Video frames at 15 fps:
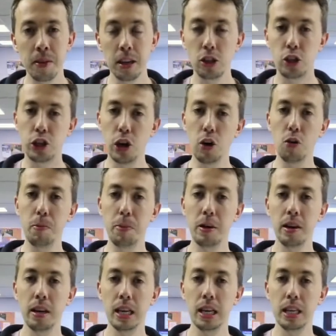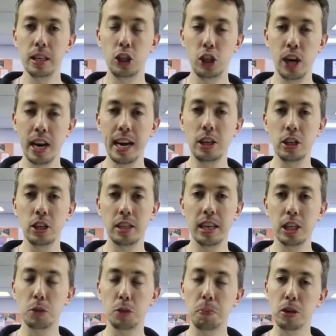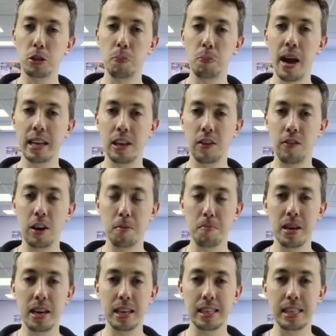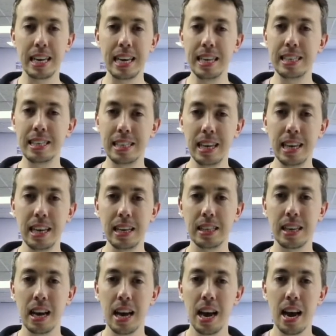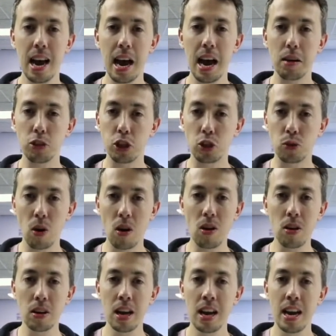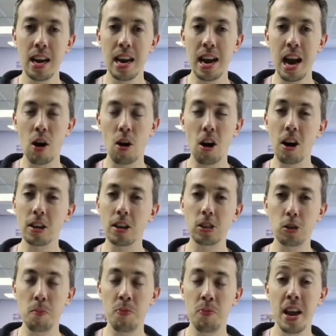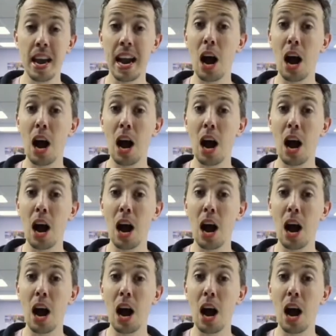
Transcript: Job changes his perspective here because he sees how strong and how awesome and